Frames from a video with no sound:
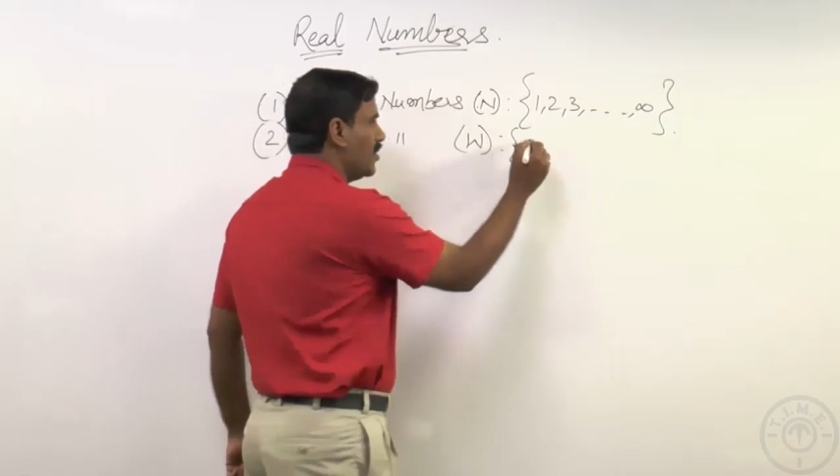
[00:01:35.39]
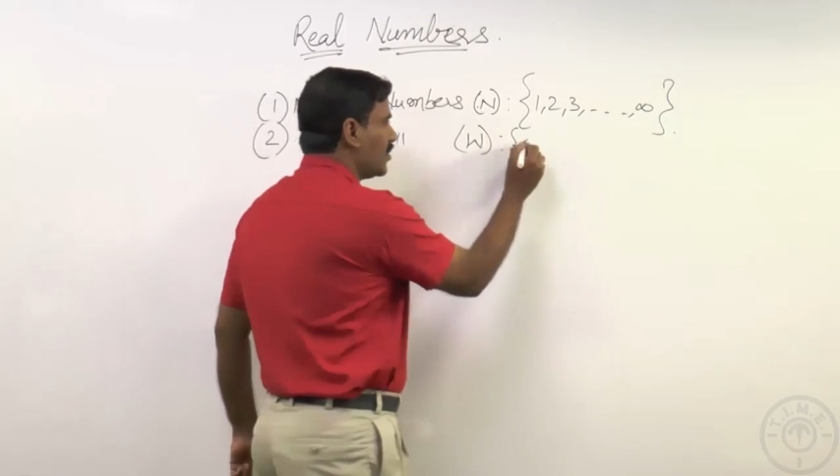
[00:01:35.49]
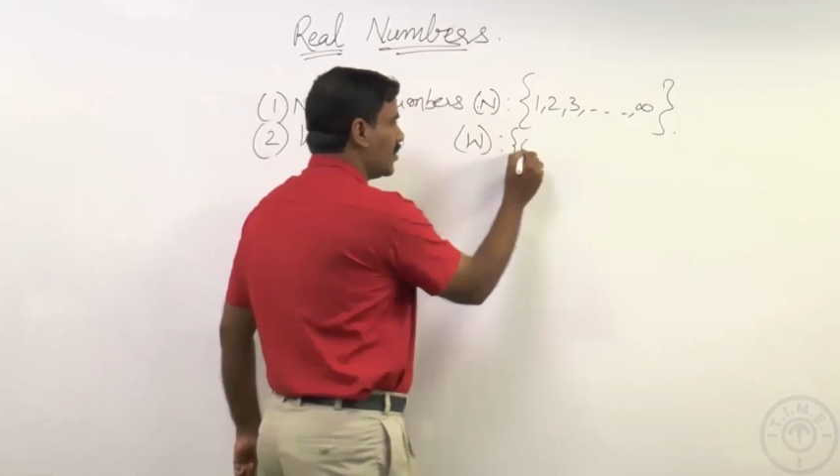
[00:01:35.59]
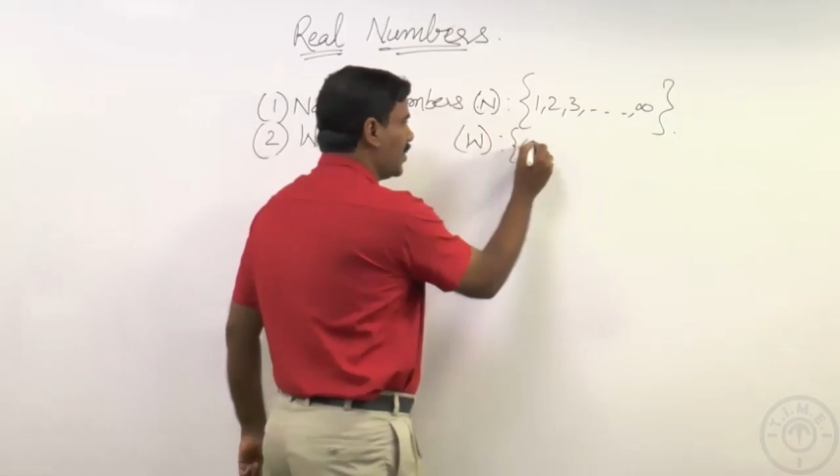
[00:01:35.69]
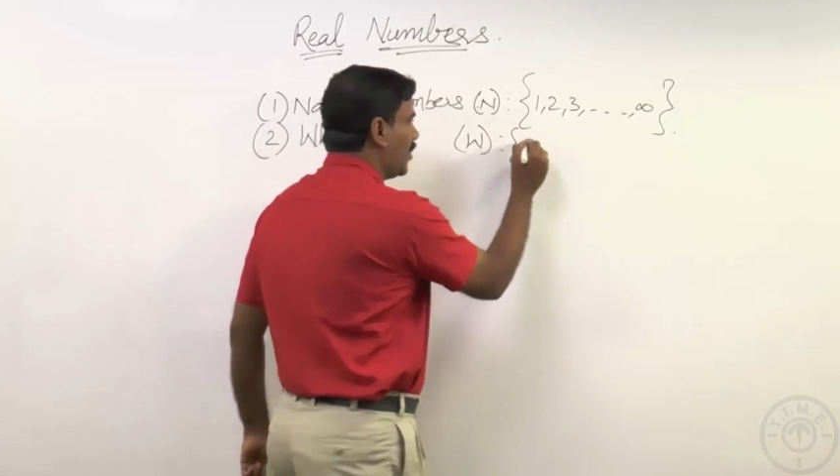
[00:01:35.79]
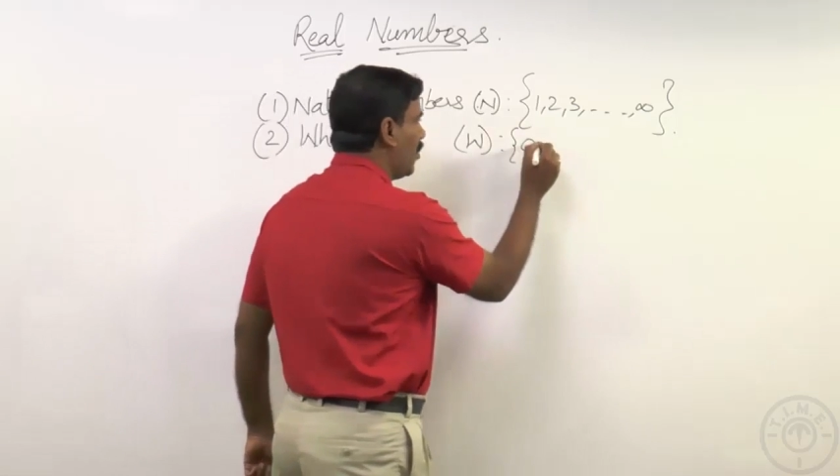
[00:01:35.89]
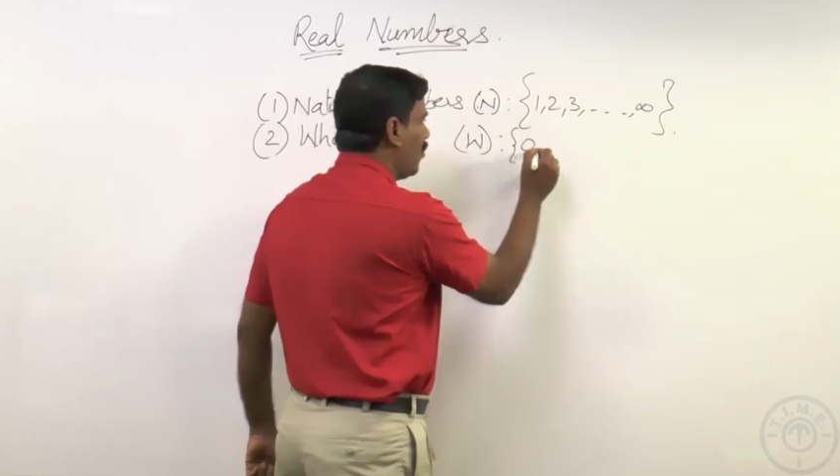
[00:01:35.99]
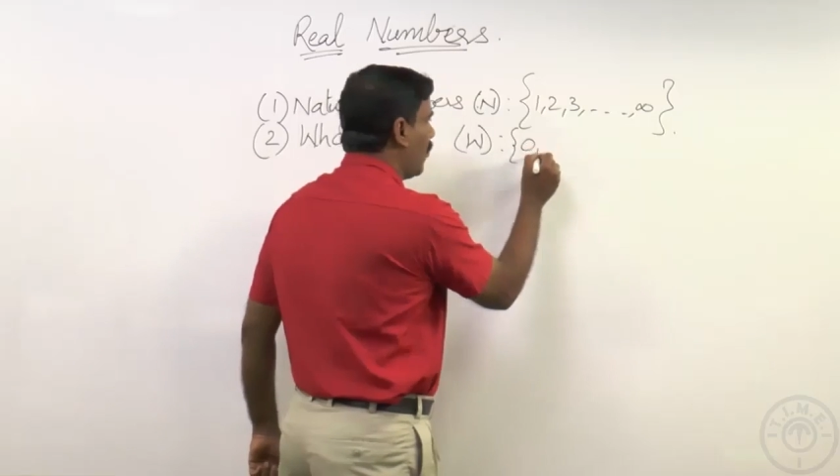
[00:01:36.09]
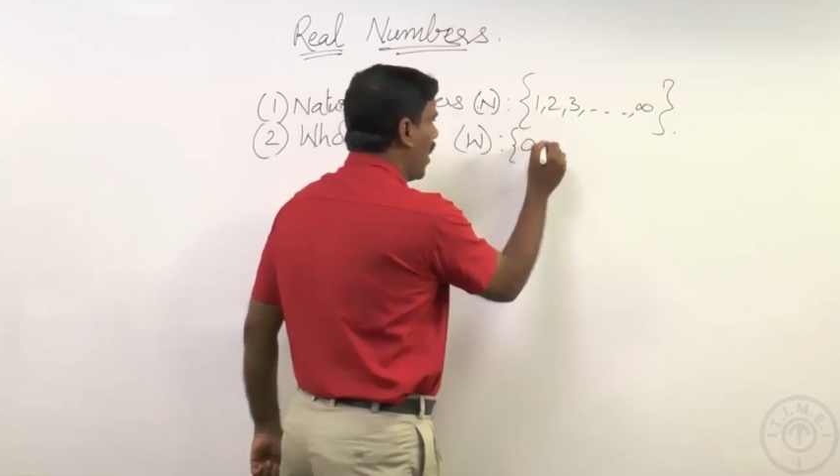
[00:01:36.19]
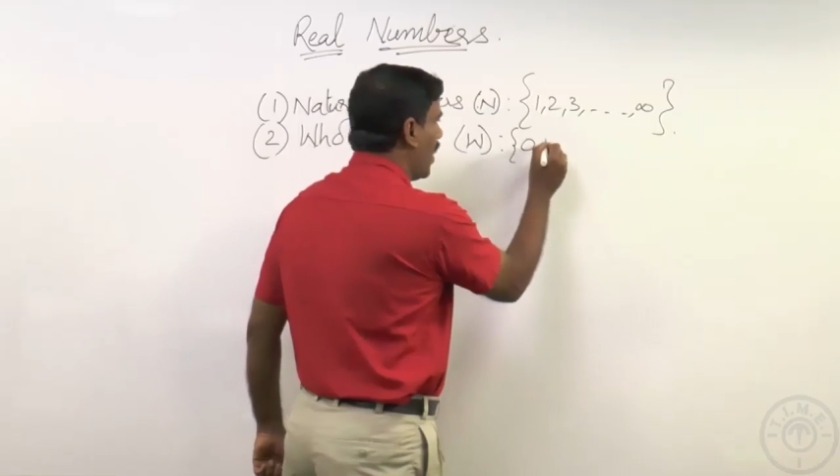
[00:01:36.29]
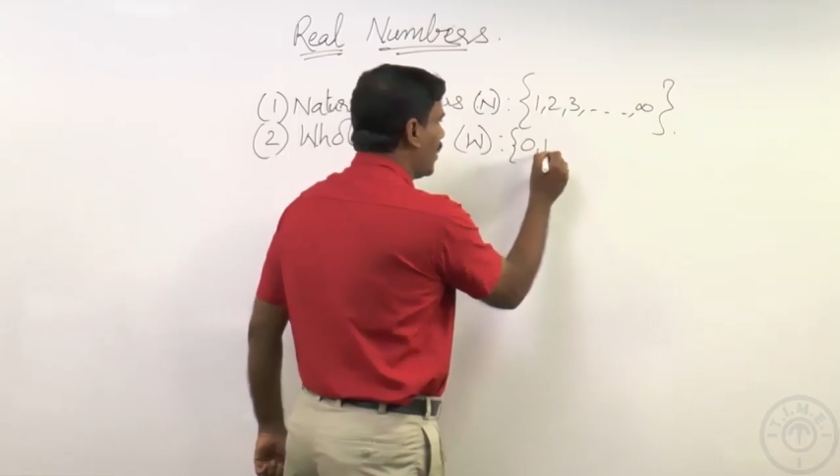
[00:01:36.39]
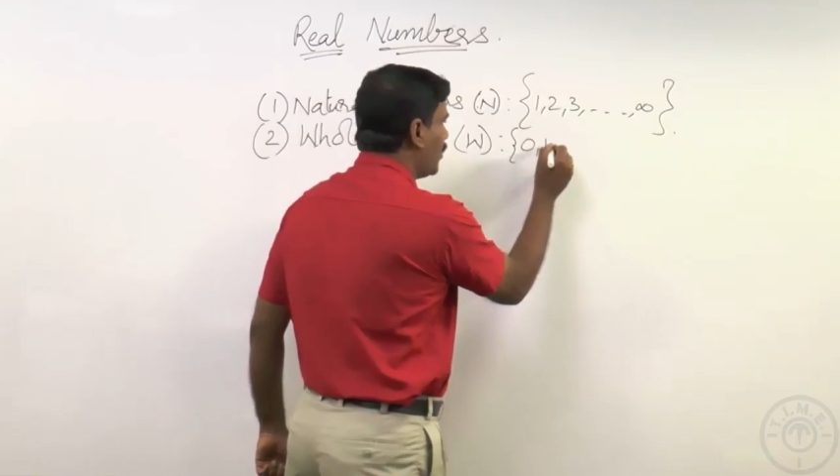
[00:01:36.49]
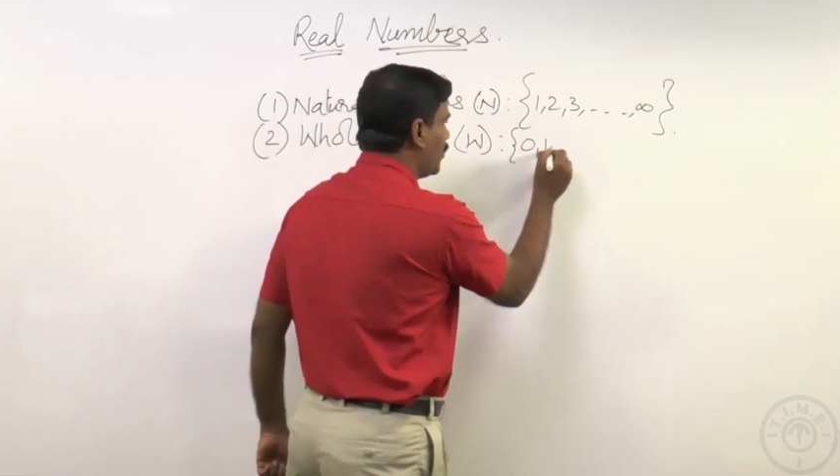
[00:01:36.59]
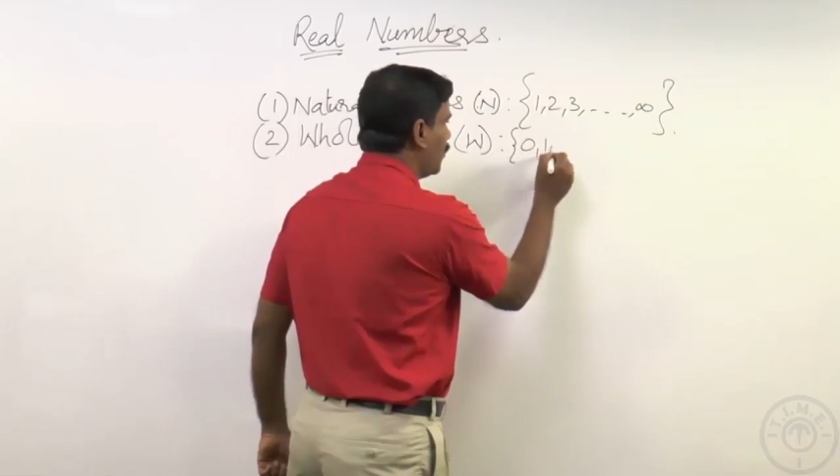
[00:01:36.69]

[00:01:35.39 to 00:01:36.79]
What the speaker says: So 0, 1,